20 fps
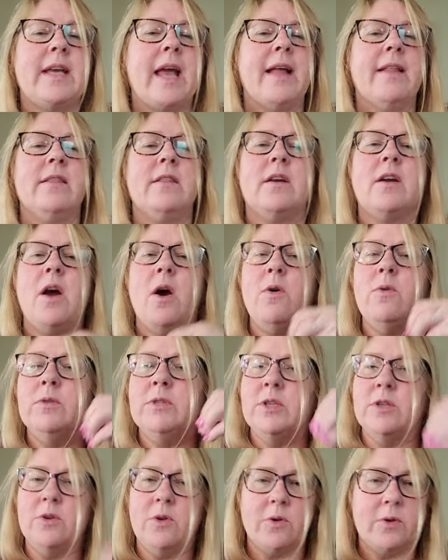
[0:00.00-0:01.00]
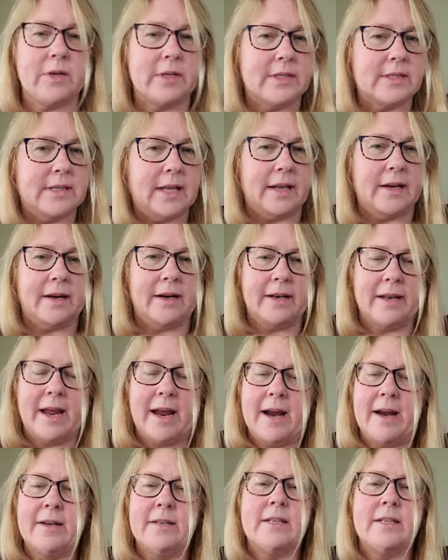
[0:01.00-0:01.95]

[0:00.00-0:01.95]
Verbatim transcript: getting the golden nuggets that are there.